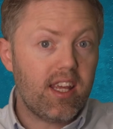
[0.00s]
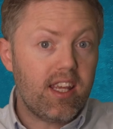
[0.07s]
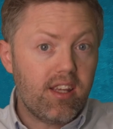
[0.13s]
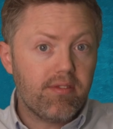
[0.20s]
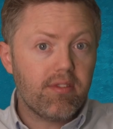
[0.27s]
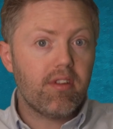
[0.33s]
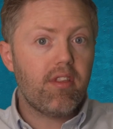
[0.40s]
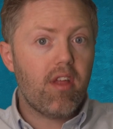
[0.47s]

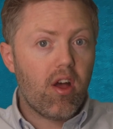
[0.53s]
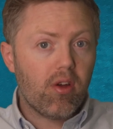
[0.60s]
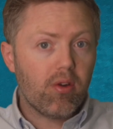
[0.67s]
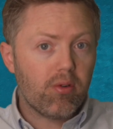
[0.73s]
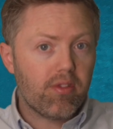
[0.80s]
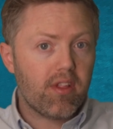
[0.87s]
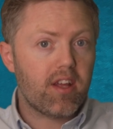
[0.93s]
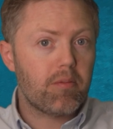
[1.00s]
even
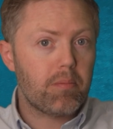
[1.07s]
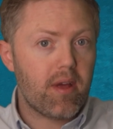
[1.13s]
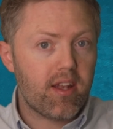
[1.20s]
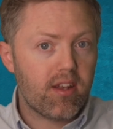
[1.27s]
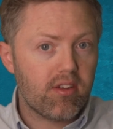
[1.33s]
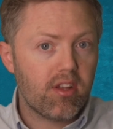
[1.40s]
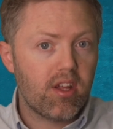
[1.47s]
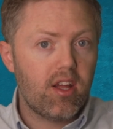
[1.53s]
though they
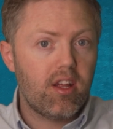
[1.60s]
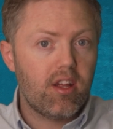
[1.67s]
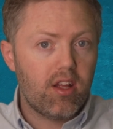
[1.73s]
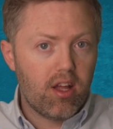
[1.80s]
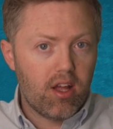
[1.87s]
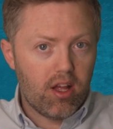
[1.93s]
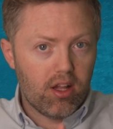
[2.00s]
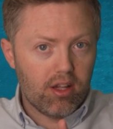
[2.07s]
spend
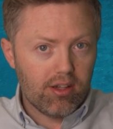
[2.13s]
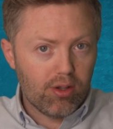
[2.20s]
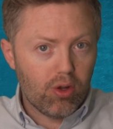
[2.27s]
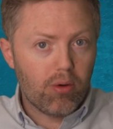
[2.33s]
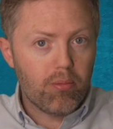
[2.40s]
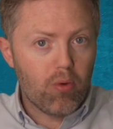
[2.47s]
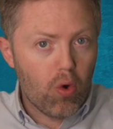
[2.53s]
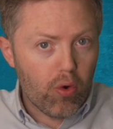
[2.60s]
a
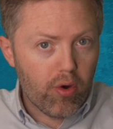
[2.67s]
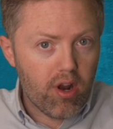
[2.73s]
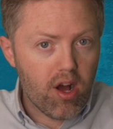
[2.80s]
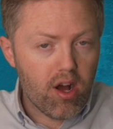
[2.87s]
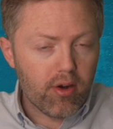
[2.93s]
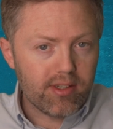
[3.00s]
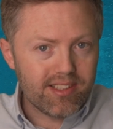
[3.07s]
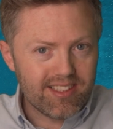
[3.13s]
lot more on
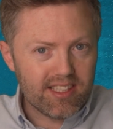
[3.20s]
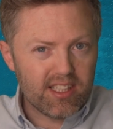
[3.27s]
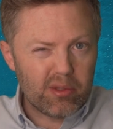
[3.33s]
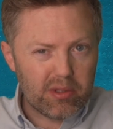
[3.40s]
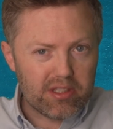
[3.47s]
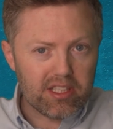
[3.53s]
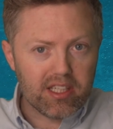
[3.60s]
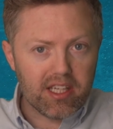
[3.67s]
R&D,
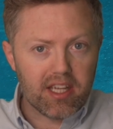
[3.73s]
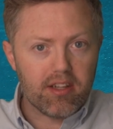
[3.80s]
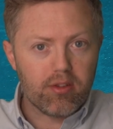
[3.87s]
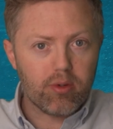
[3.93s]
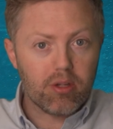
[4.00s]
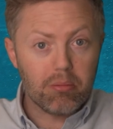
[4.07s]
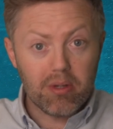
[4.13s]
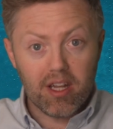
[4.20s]
which I'll get
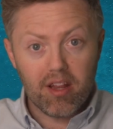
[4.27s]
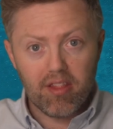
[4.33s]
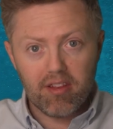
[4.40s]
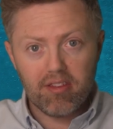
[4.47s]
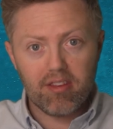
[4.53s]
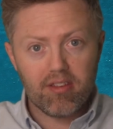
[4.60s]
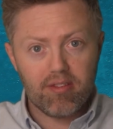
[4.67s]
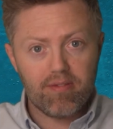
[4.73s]
into in a minute.
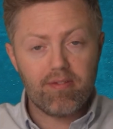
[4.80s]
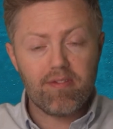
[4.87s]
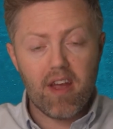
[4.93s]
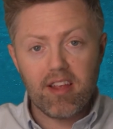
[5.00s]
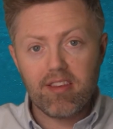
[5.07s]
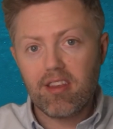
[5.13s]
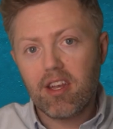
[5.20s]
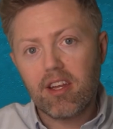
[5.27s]
This is
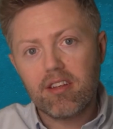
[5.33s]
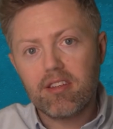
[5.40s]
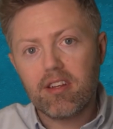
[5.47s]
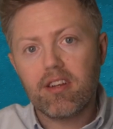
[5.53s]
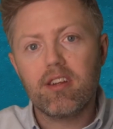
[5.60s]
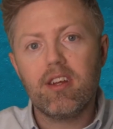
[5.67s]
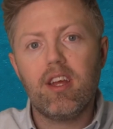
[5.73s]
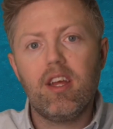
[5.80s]

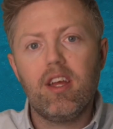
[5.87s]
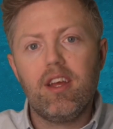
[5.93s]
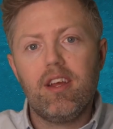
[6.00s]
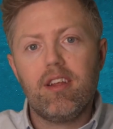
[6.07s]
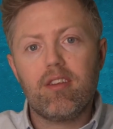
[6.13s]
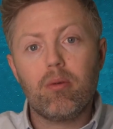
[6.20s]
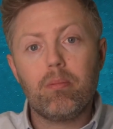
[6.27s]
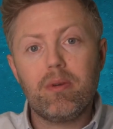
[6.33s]
fascinating.
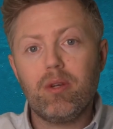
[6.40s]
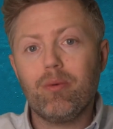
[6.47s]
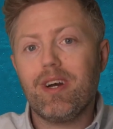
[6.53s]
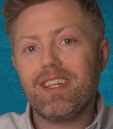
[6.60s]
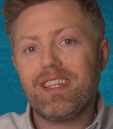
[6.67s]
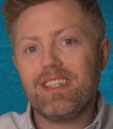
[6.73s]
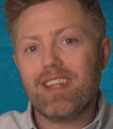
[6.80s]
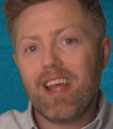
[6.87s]
So
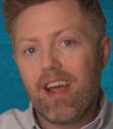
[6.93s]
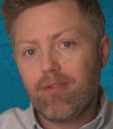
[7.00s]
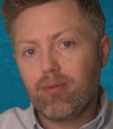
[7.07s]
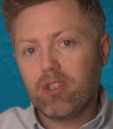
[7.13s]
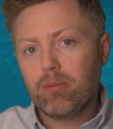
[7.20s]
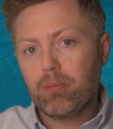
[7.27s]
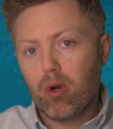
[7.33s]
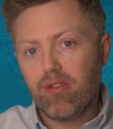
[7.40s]
BYD's
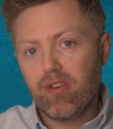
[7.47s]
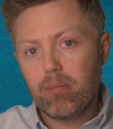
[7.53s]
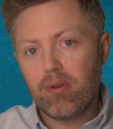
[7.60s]
average profit